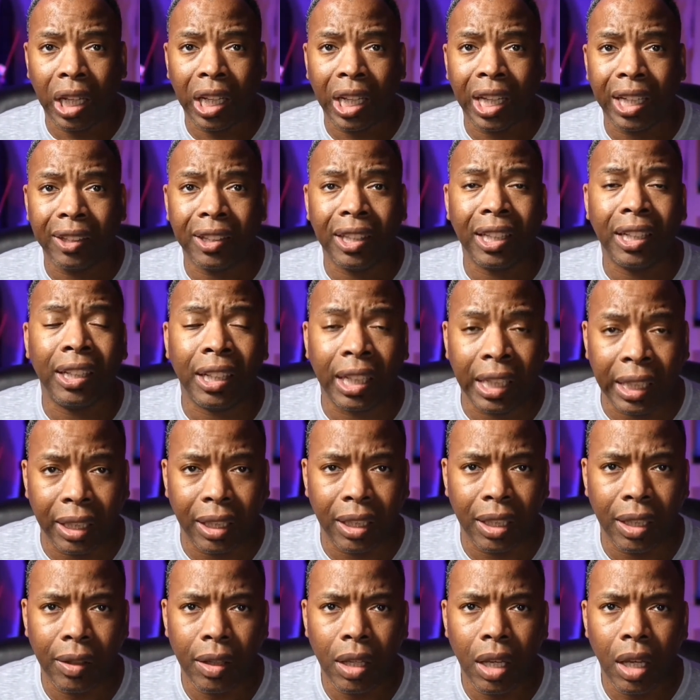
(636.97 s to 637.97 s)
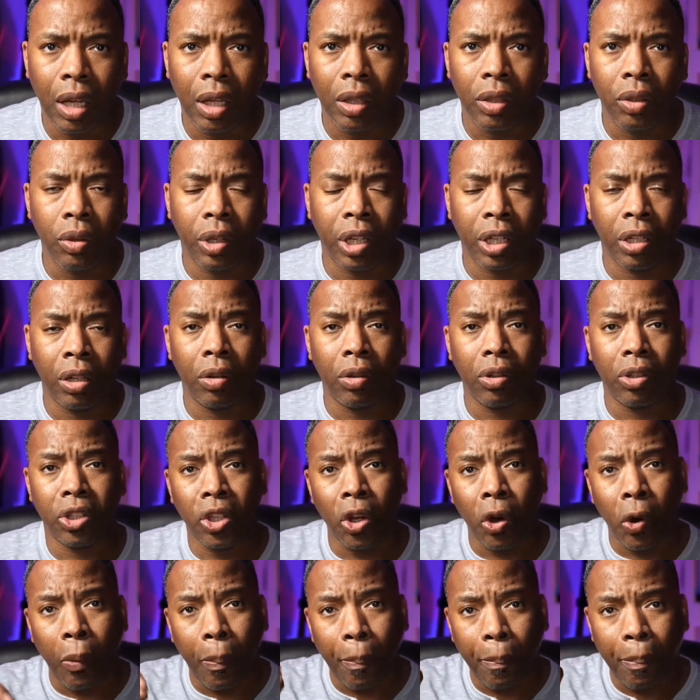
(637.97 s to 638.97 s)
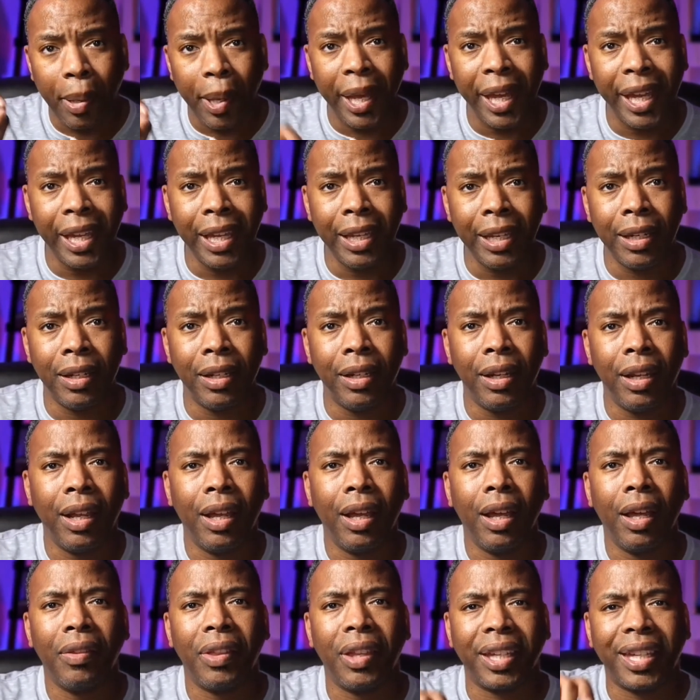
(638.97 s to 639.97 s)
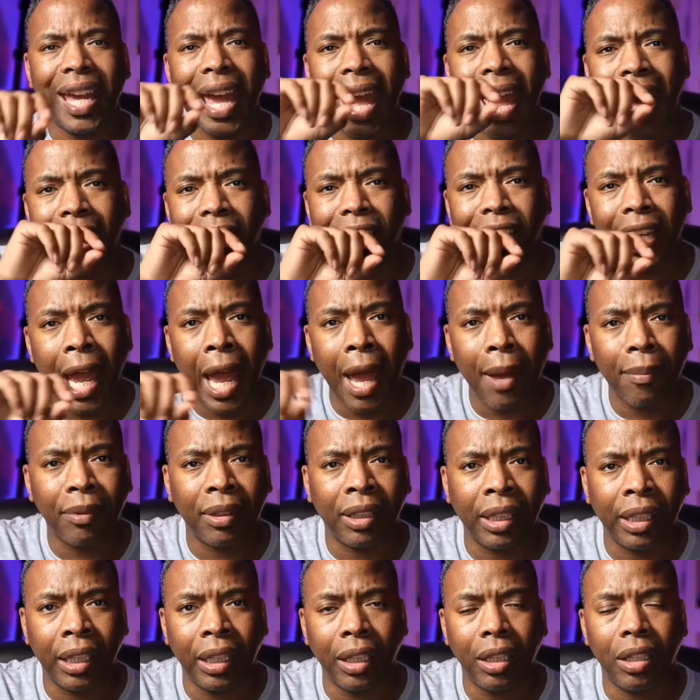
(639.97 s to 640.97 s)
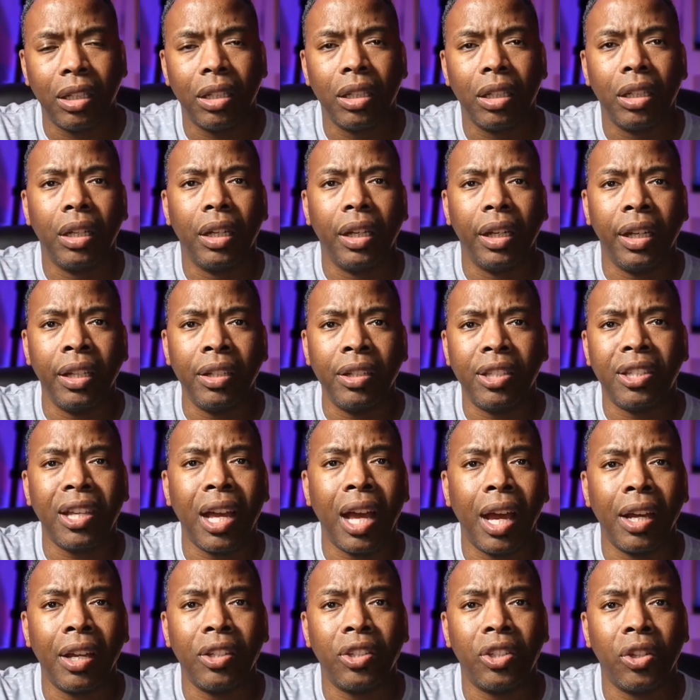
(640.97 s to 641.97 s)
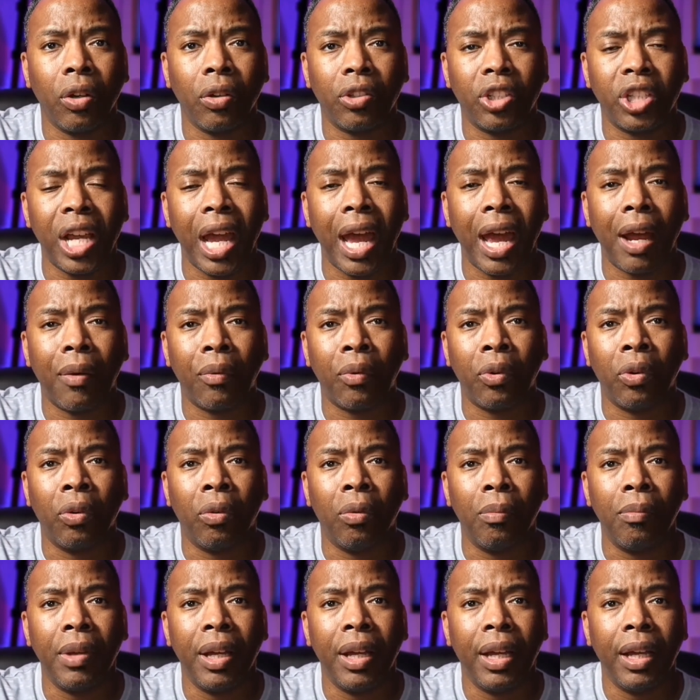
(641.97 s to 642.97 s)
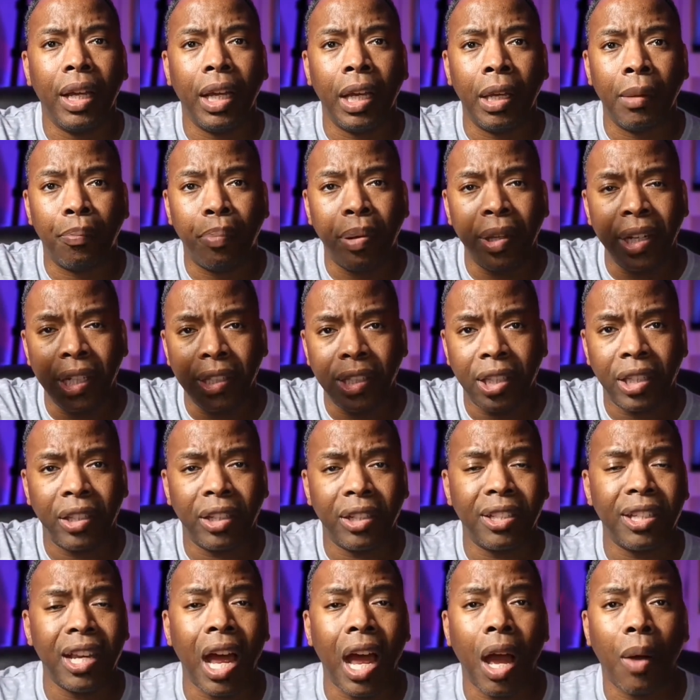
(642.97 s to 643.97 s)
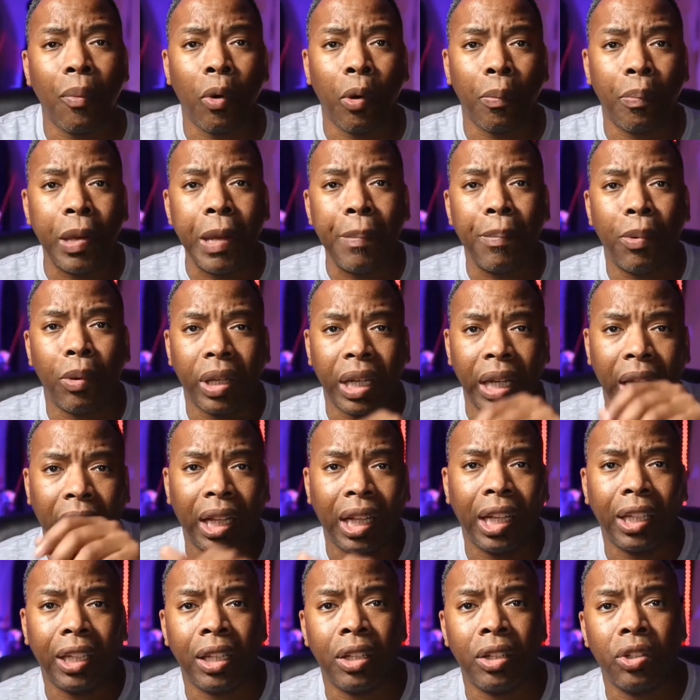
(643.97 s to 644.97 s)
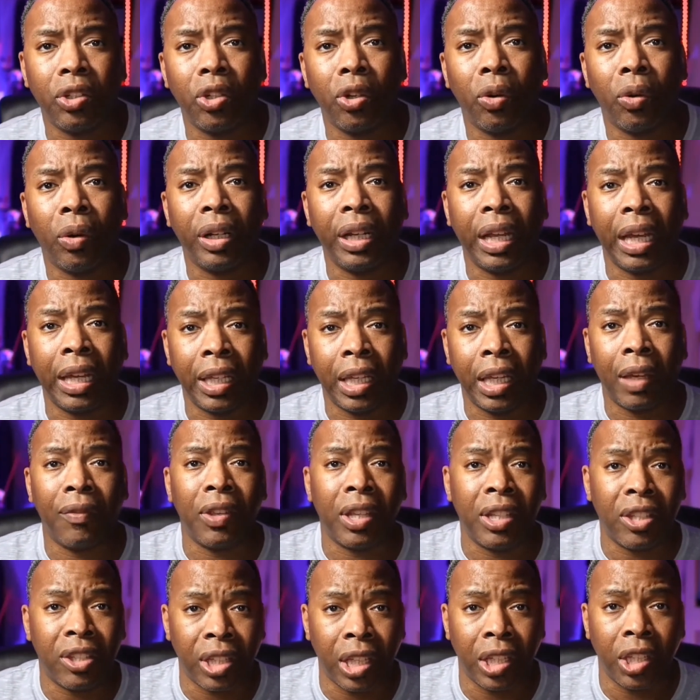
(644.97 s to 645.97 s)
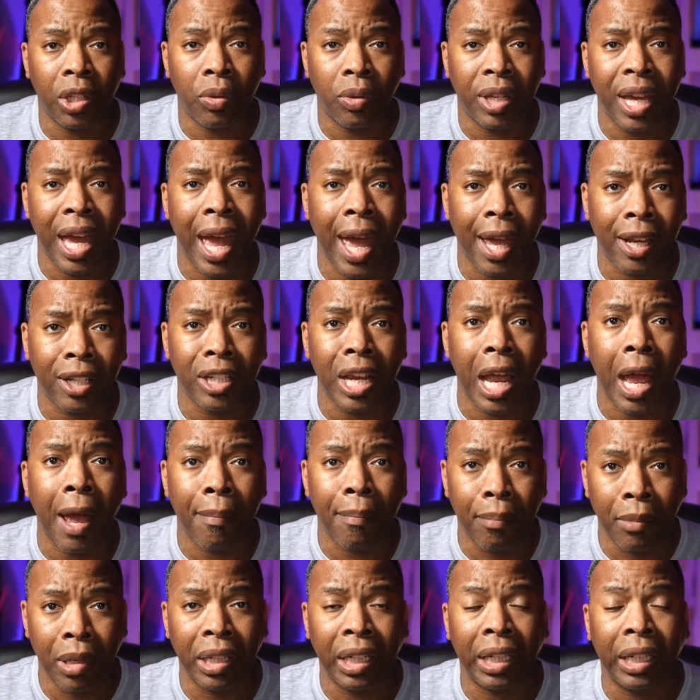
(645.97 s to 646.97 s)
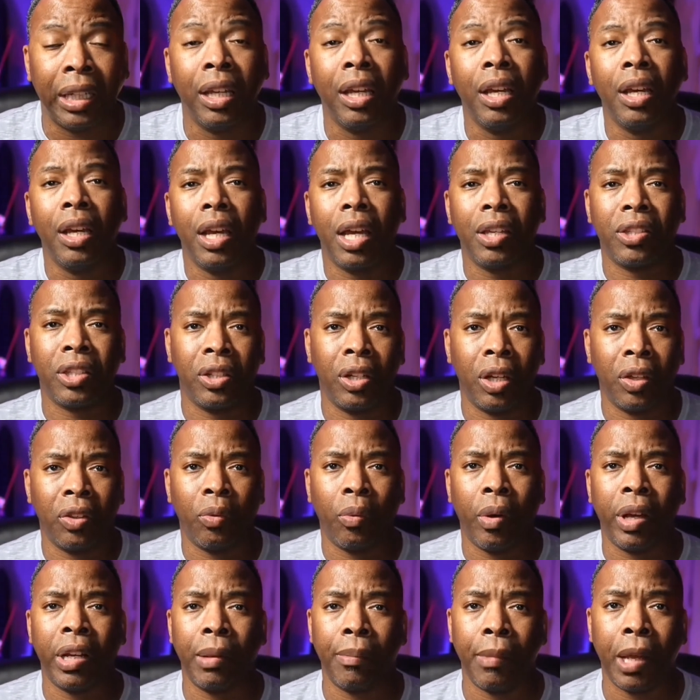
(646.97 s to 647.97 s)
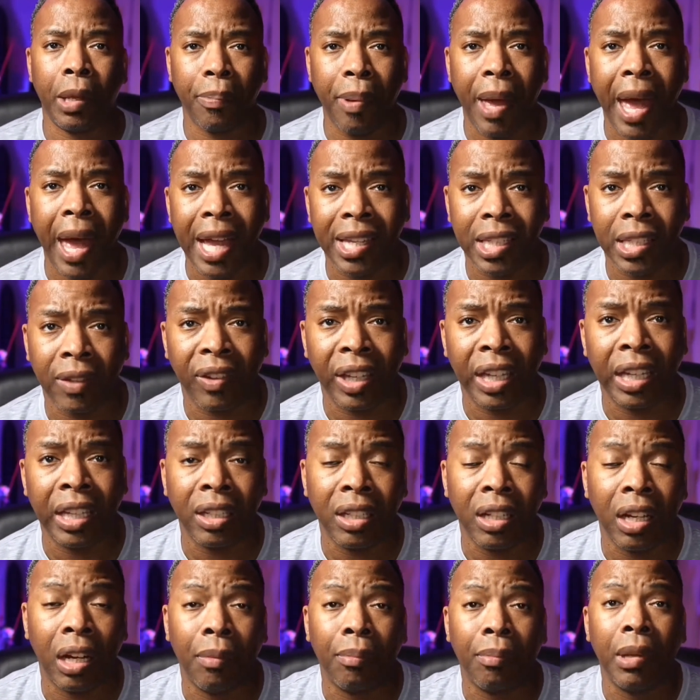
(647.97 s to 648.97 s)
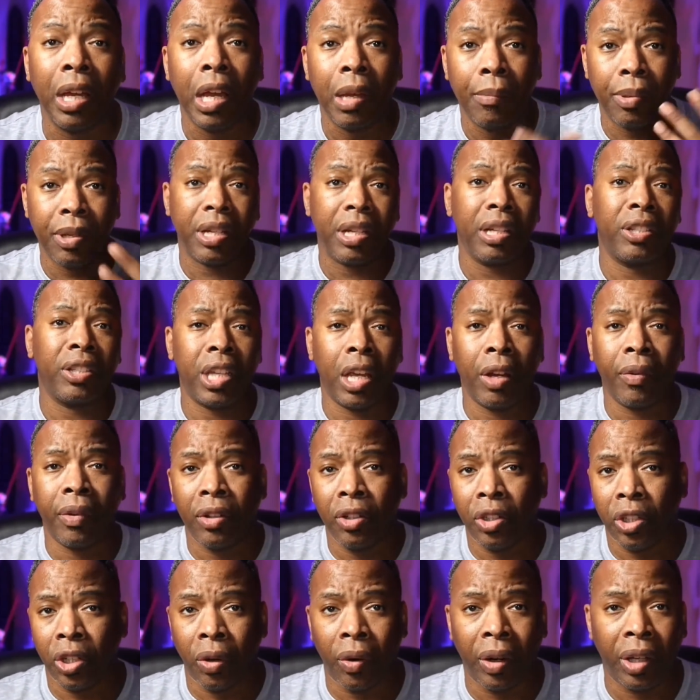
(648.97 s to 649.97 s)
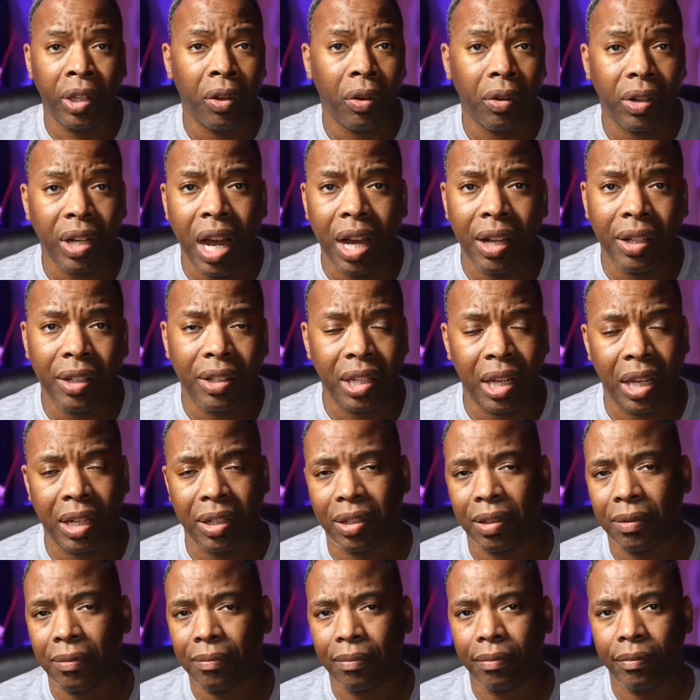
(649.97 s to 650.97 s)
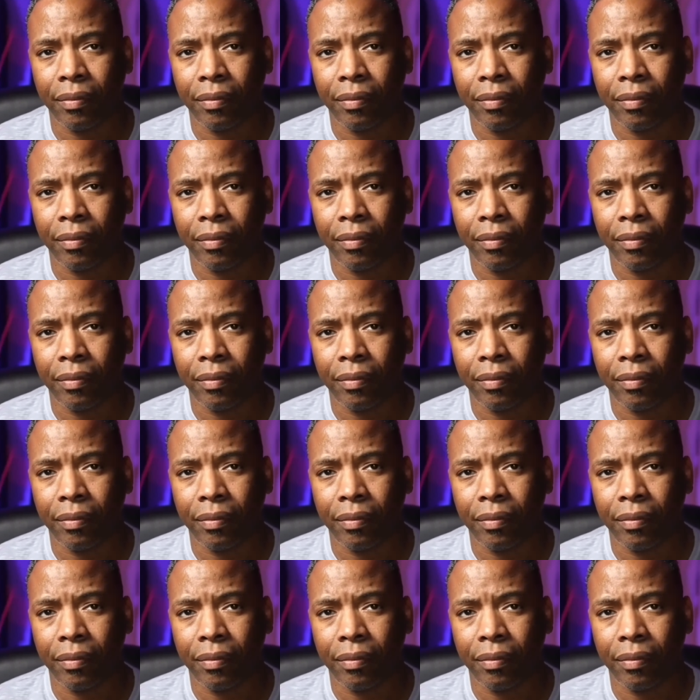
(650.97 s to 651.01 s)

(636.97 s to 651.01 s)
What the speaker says: Click the link. You can also pin the Cash App link inside your chat room and pin it to the top where people can click into it and send you Cash App money as another way to make passive income because they're enjoying your content.